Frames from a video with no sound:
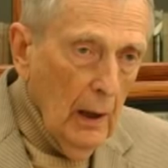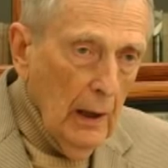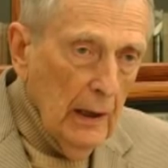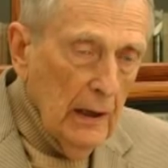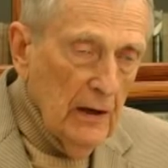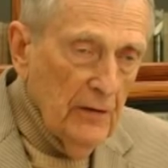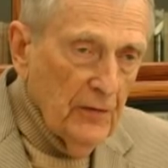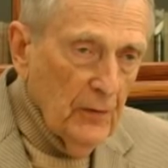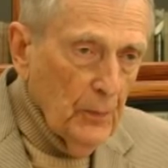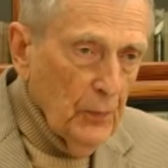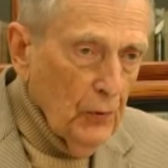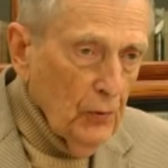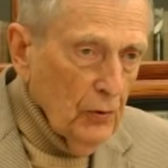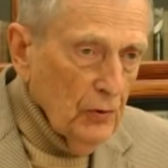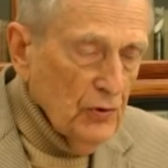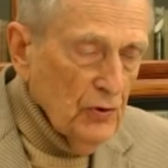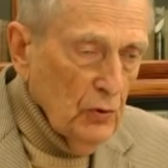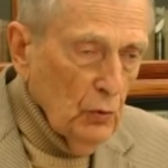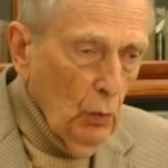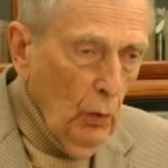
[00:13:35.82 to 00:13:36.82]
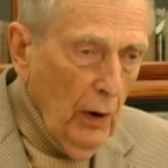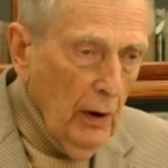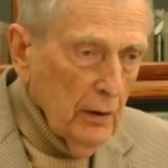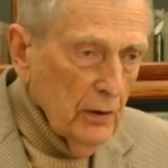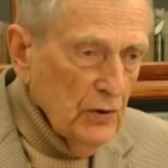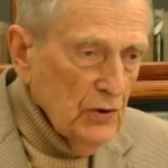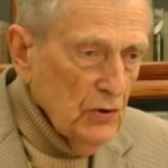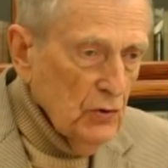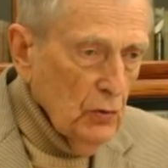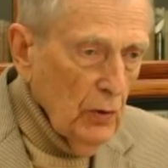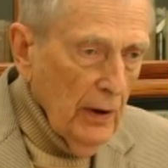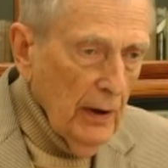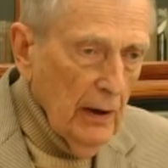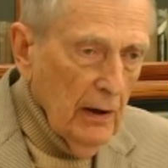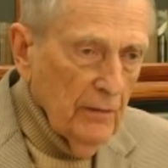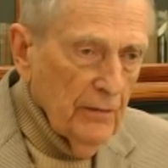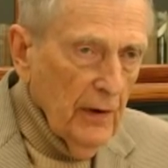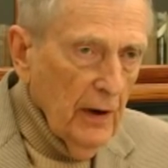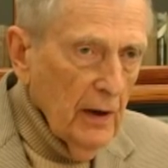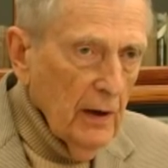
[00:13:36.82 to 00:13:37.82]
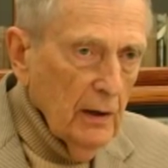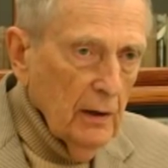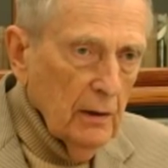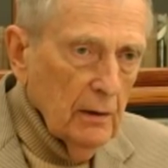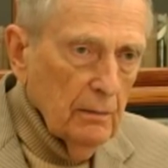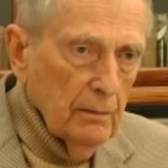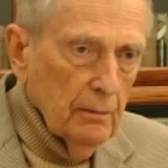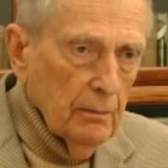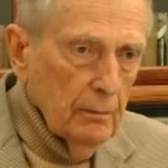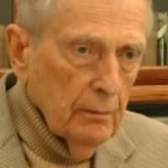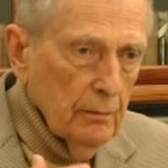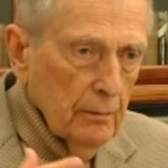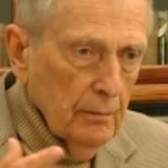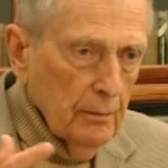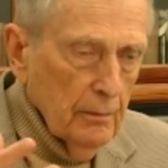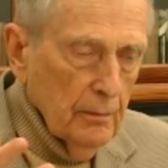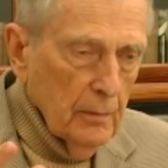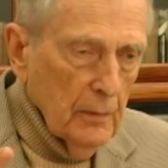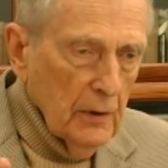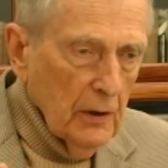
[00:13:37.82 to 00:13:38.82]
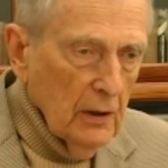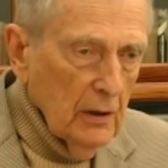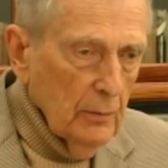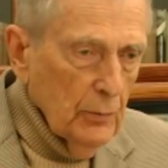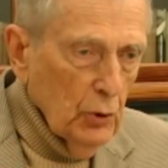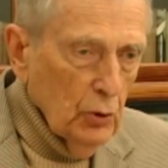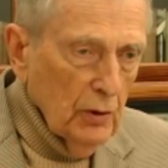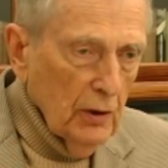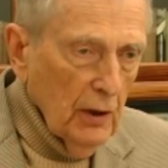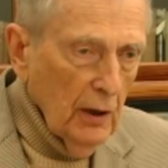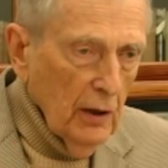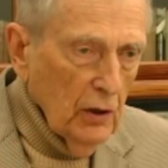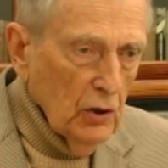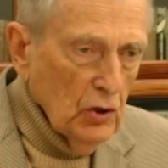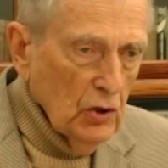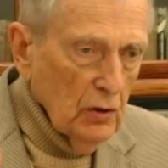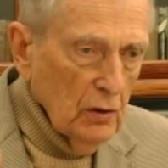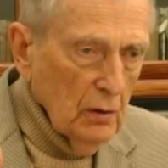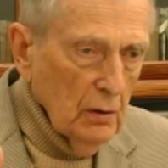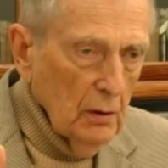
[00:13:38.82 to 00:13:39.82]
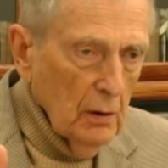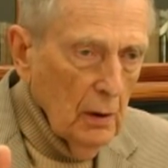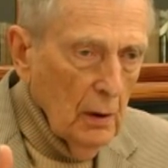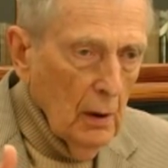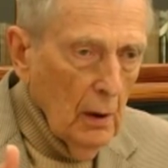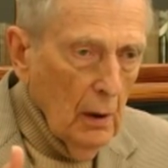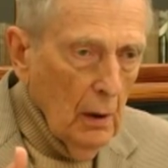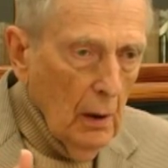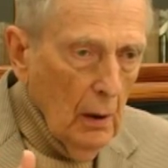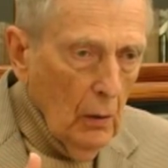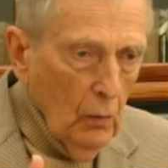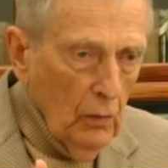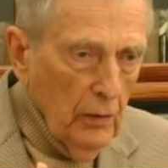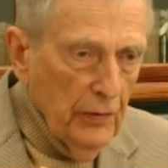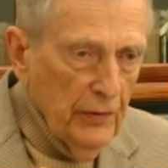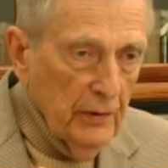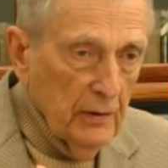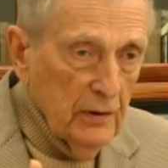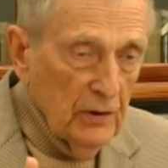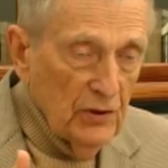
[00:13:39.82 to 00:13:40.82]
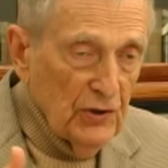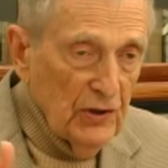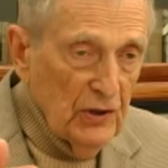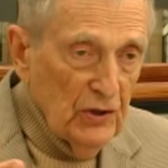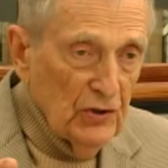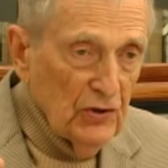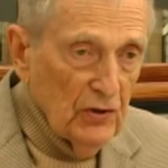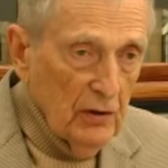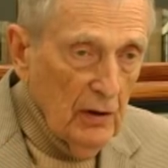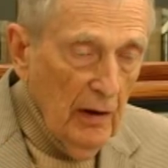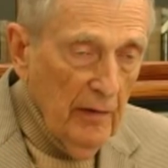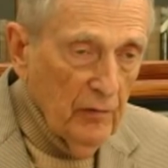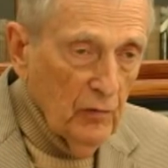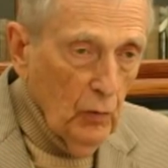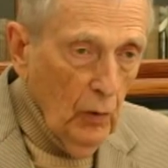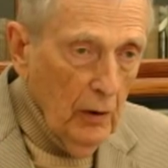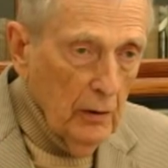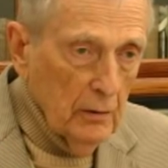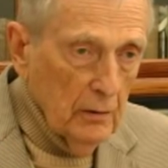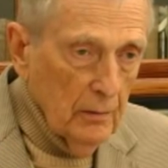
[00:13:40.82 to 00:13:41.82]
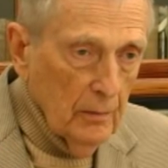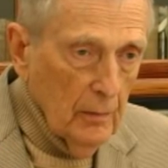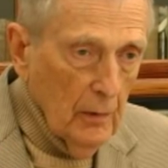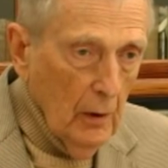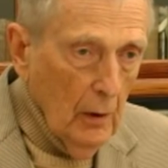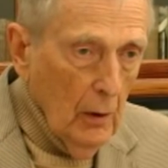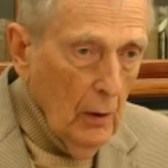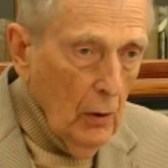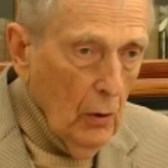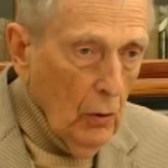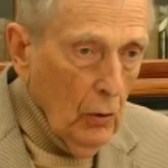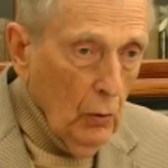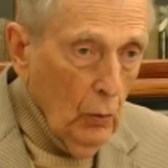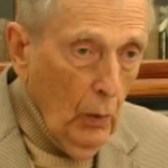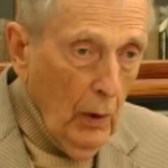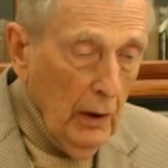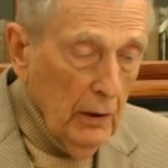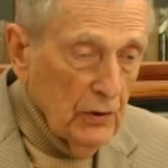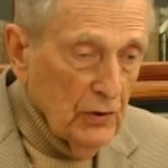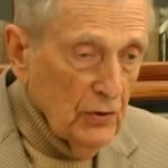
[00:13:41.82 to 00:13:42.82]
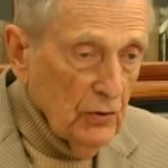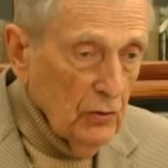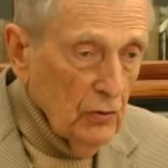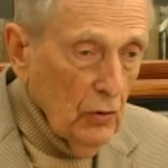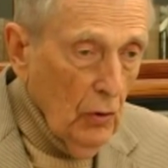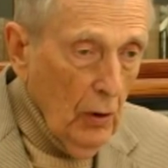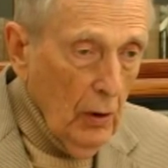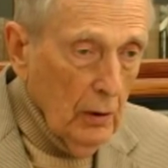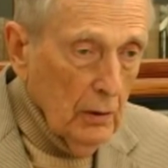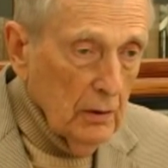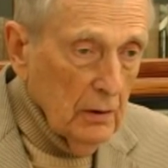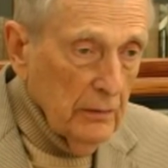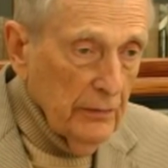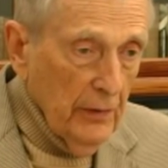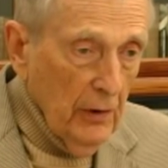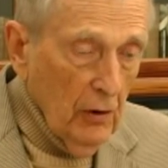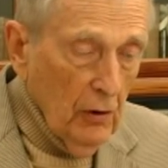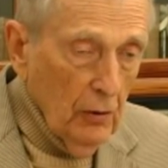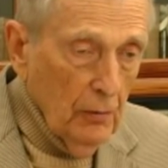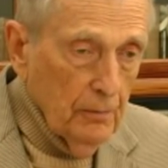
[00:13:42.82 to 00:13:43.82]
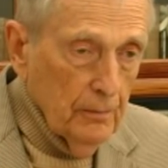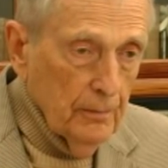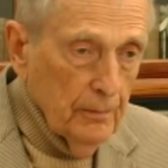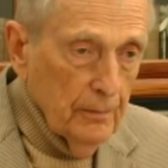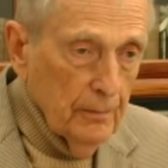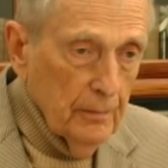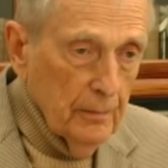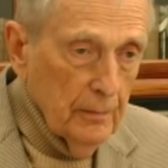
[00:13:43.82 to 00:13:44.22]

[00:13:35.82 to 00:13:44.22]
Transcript: If a person wants to have a communication with the deceased loved one or wants to talk to their